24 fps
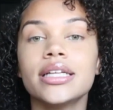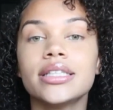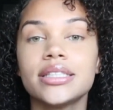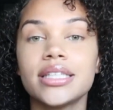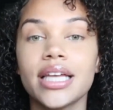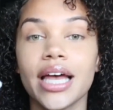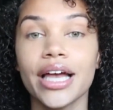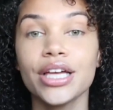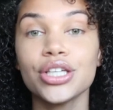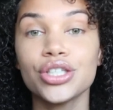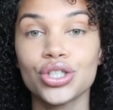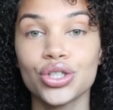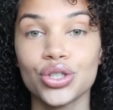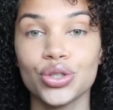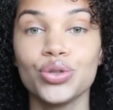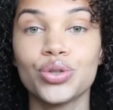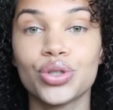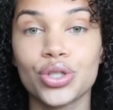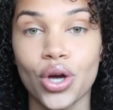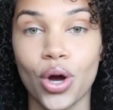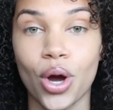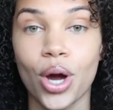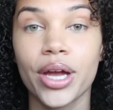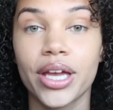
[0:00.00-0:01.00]
Test
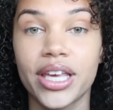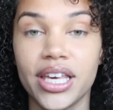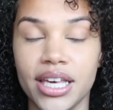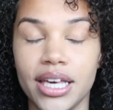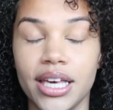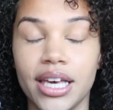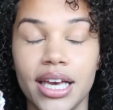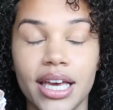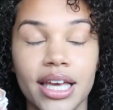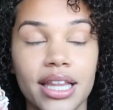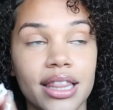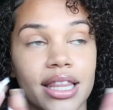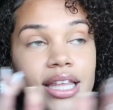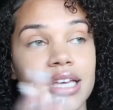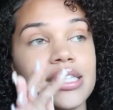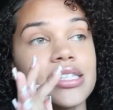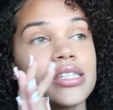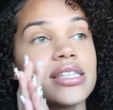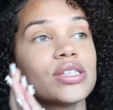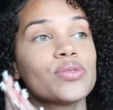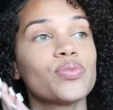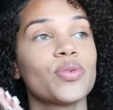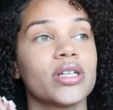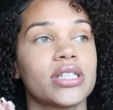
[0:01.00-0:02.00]
shoots are key, and this
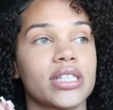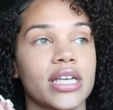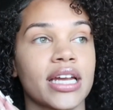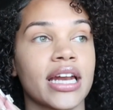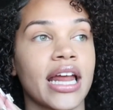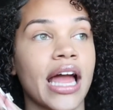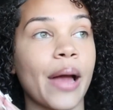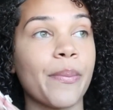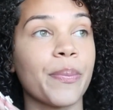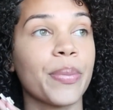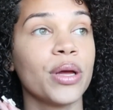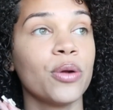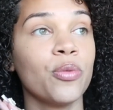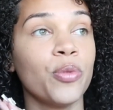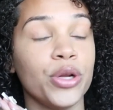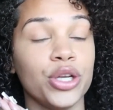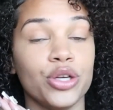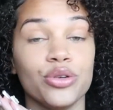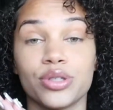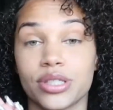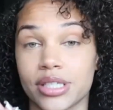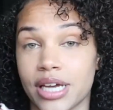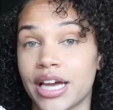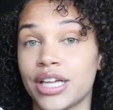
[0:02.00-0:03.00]
is what's gonna happen when
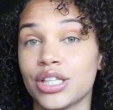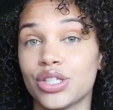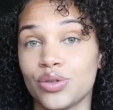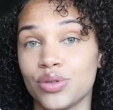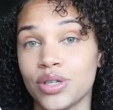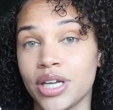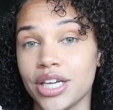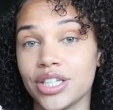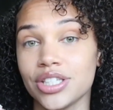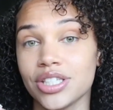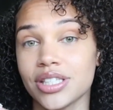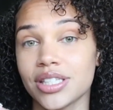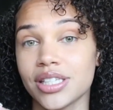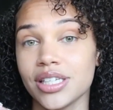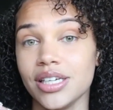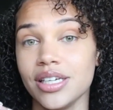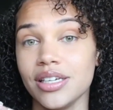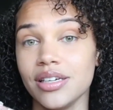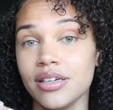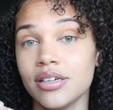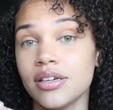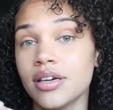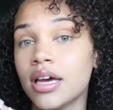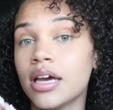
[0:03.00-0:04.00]
you sign to an
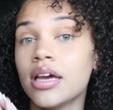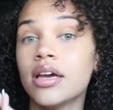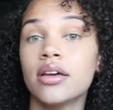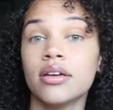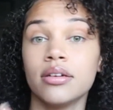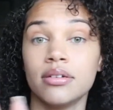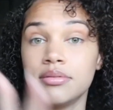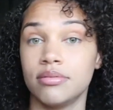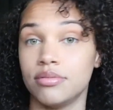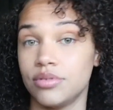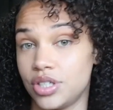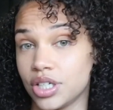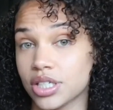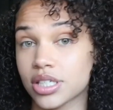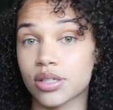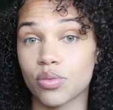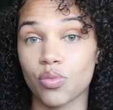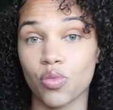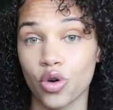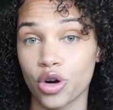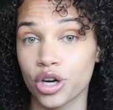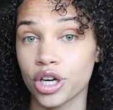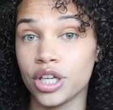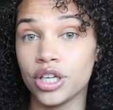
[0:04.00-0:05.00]
agency. Just
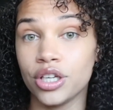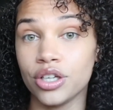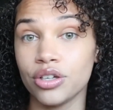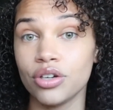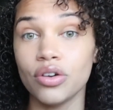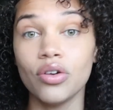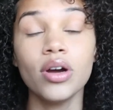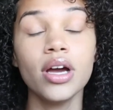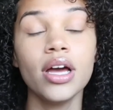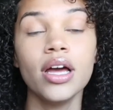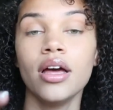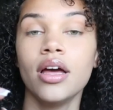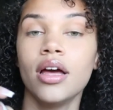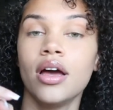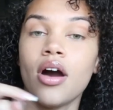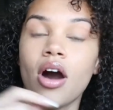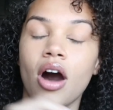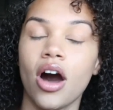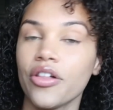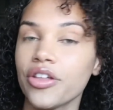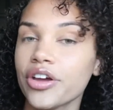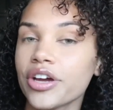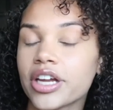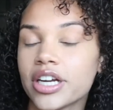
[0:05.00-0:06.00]
warning you,
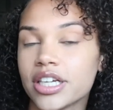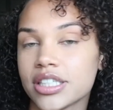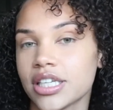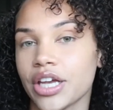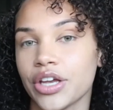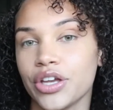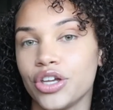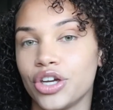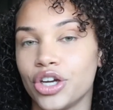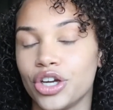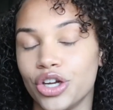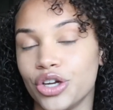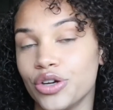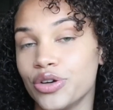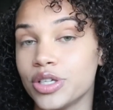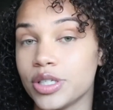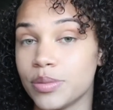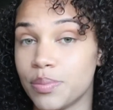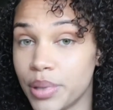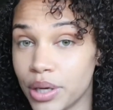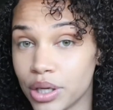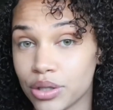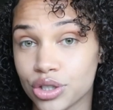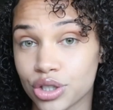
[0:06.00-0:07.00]
all they're gonna tell you to do is
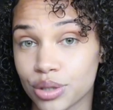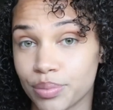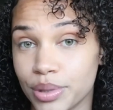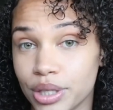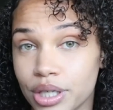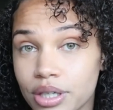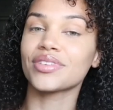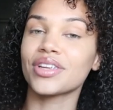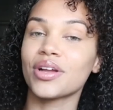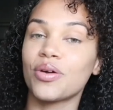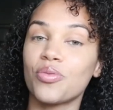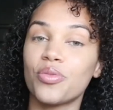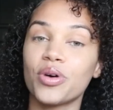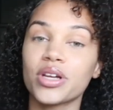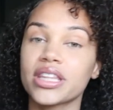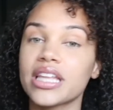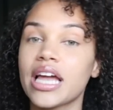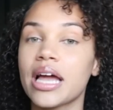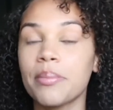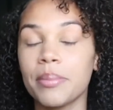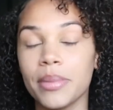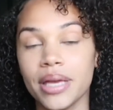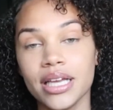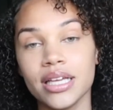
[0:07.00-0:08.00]
build your book. What
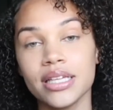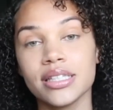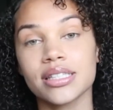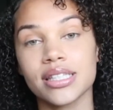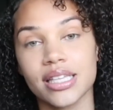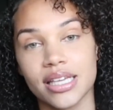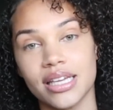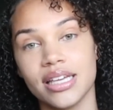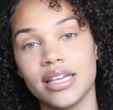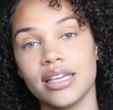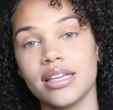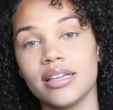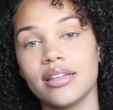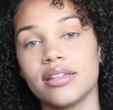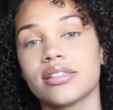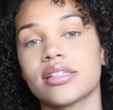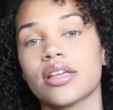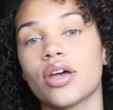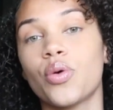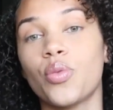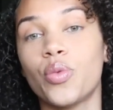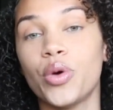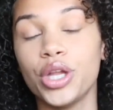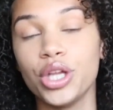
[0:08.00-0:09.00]
that means is
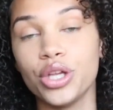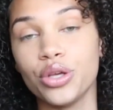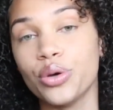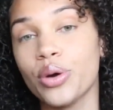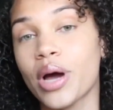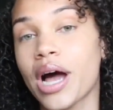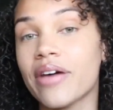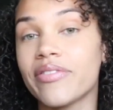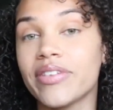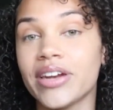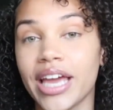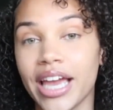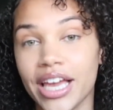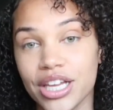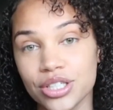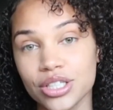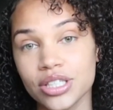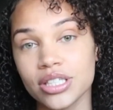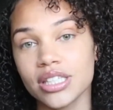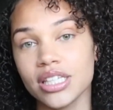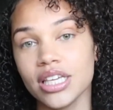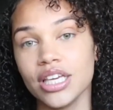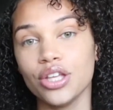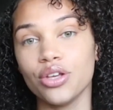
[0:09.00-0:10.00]
when you have an
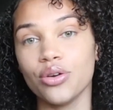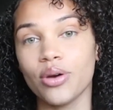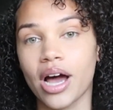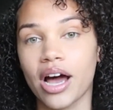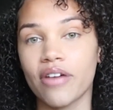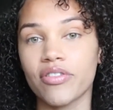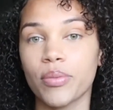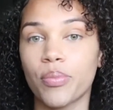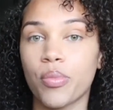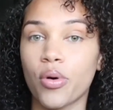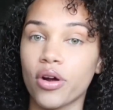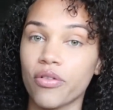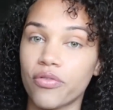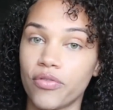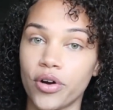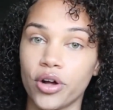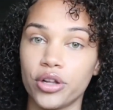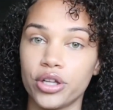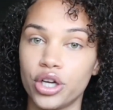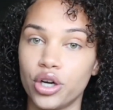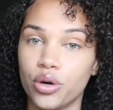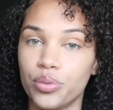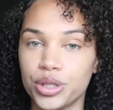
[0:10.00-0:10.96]
agency, you have a portfolio,